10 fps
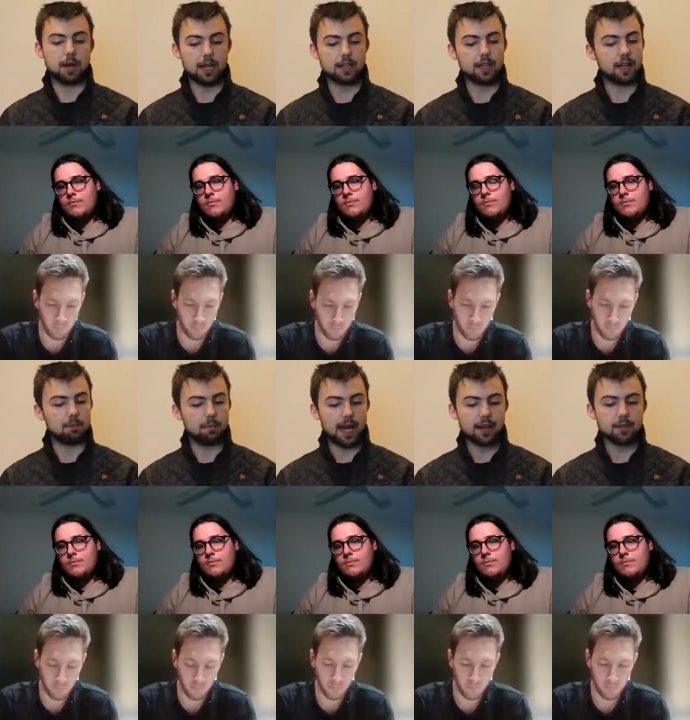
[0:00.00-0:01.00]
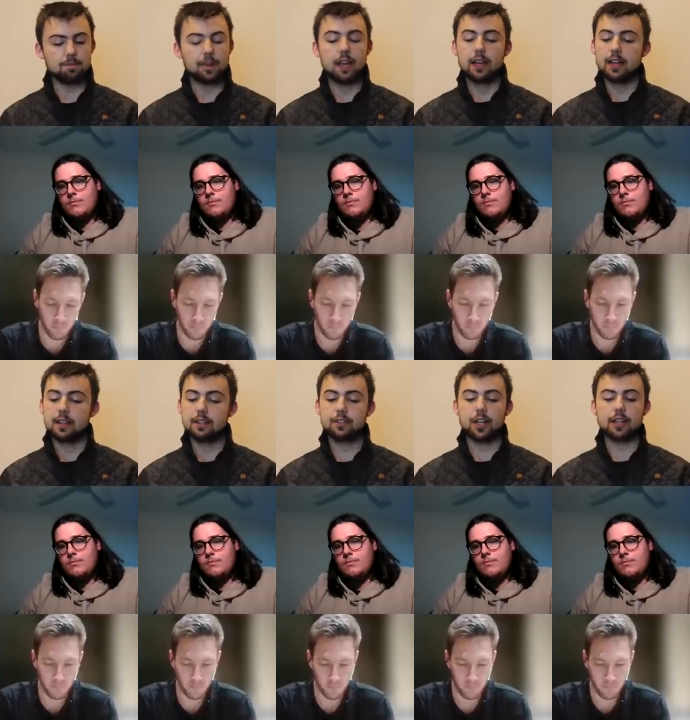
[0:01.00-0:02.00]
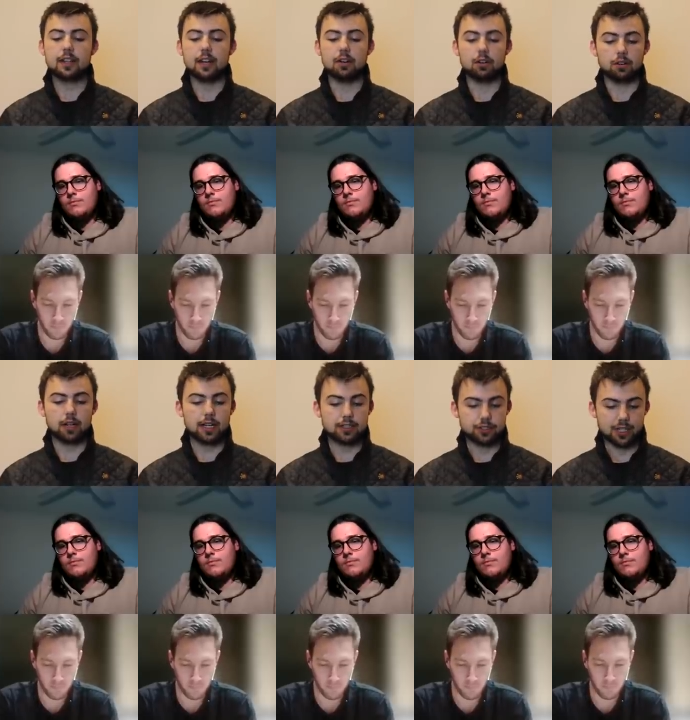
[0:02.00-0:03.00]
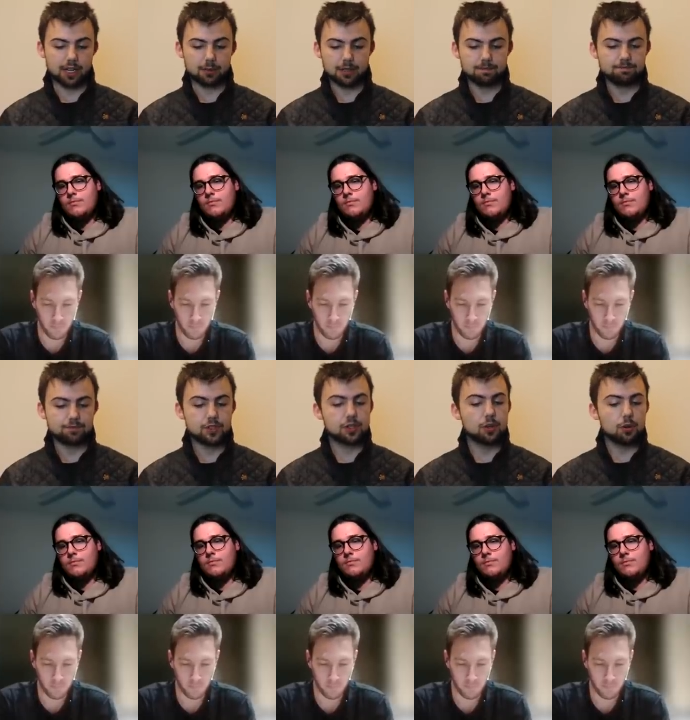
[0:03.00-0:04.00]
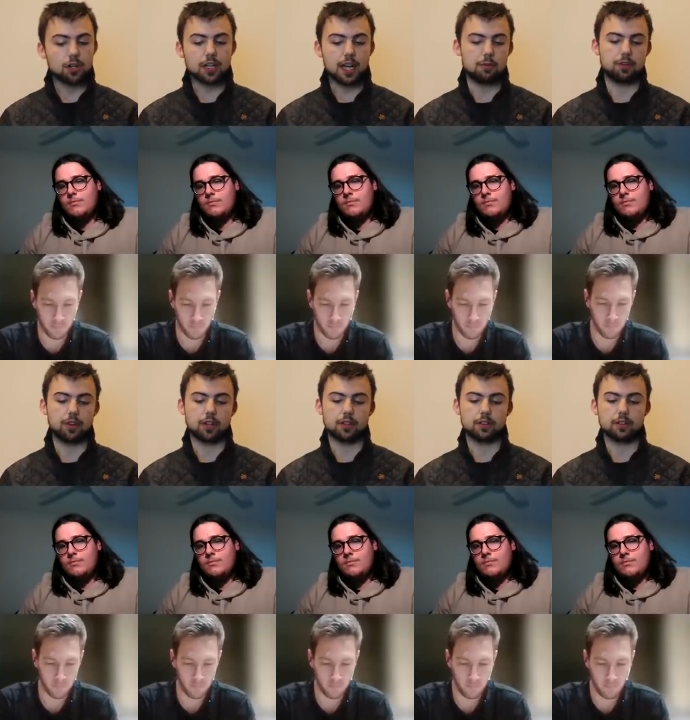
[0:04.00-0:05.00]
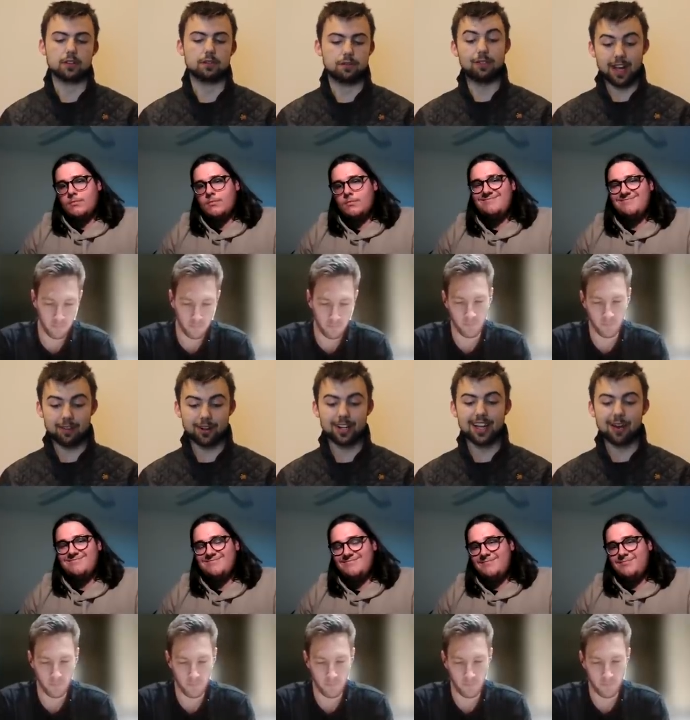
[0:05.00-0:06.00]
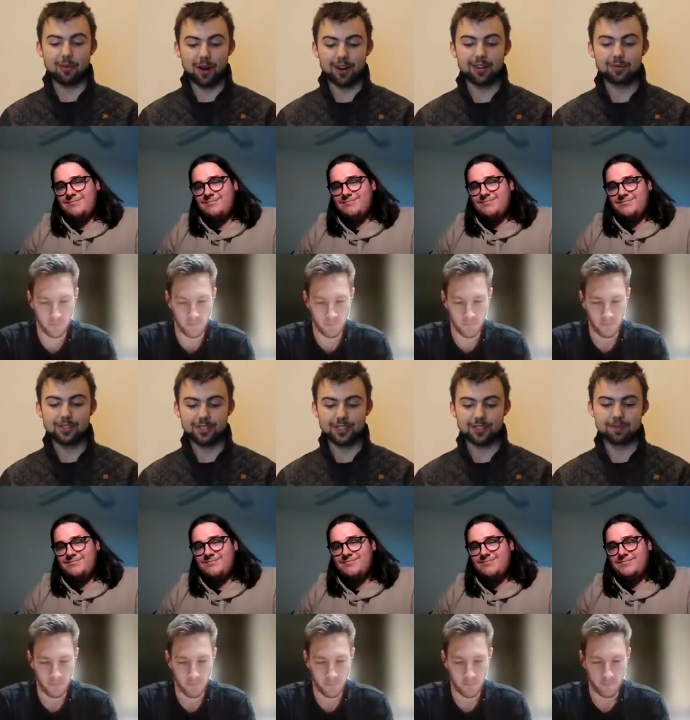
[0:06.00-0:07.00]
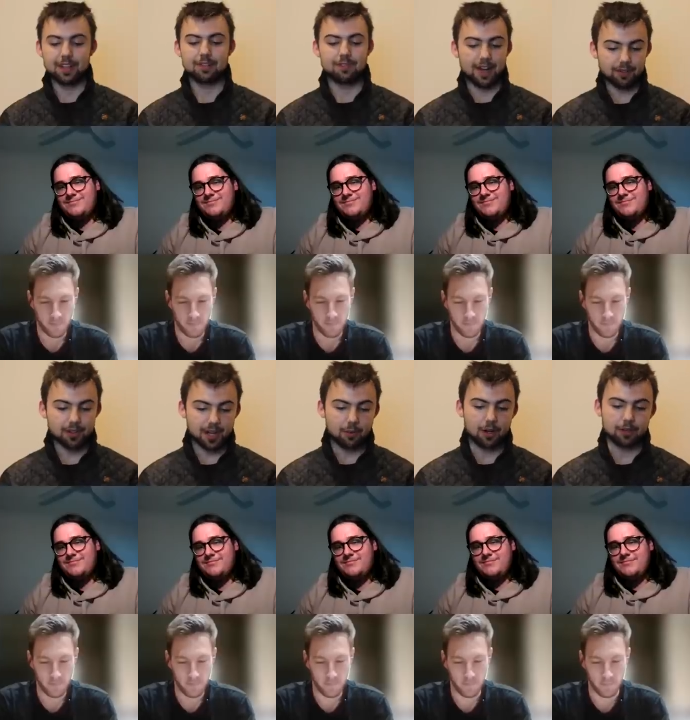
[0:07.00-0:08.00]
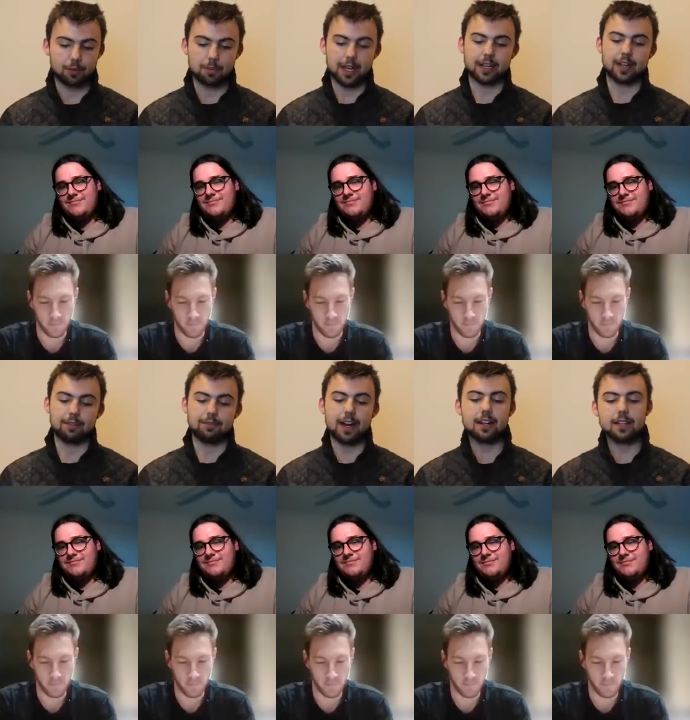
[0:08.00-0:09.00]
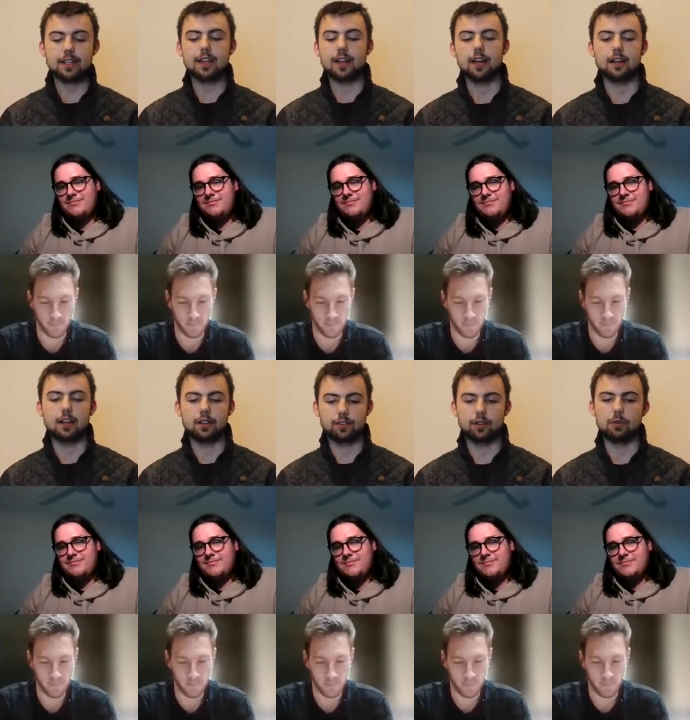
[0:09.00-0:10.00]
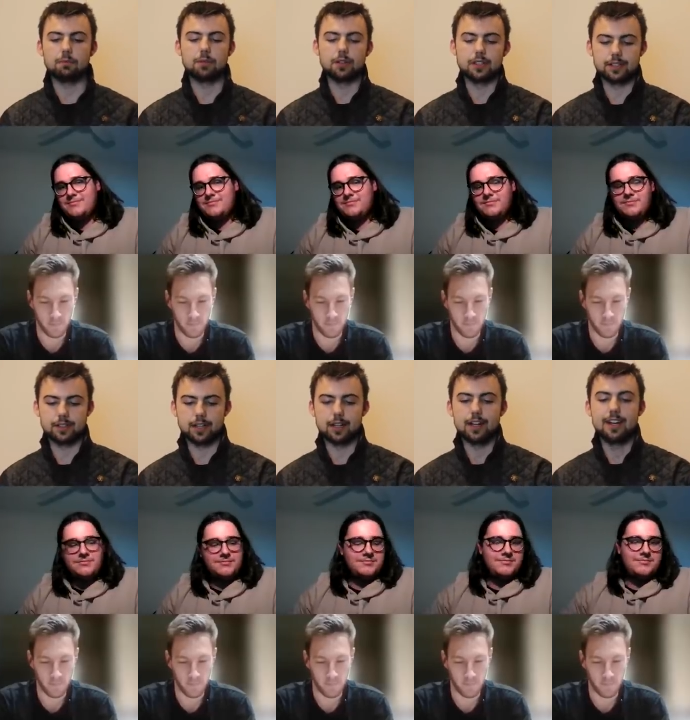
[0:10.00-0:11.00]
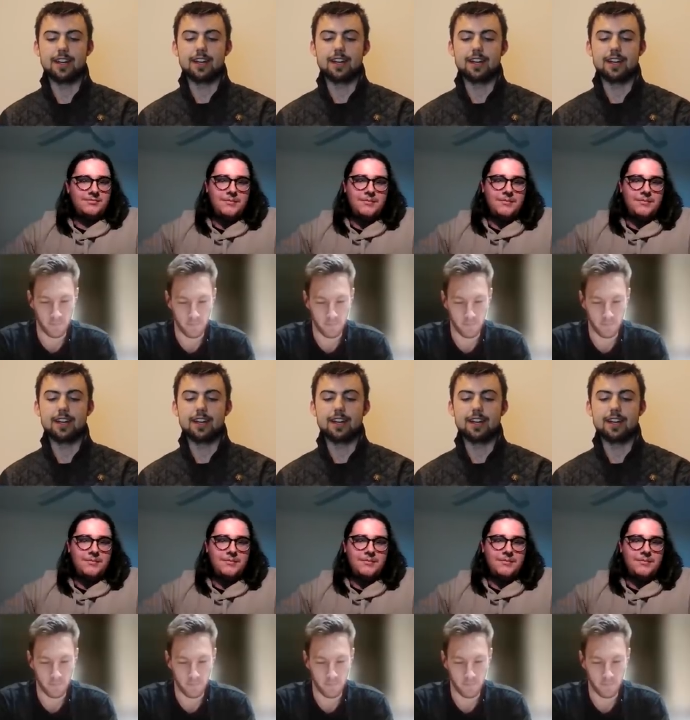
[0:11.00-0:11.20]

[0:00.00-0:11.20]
Speaker 1: a pike and banner. Then he's taken an Uruk-hai shaman, two Uruk-hai berserkers, five Uruk-hai Warriors with shield, five Uruk-hai Warriors with pike, and finally got Assault Ballista.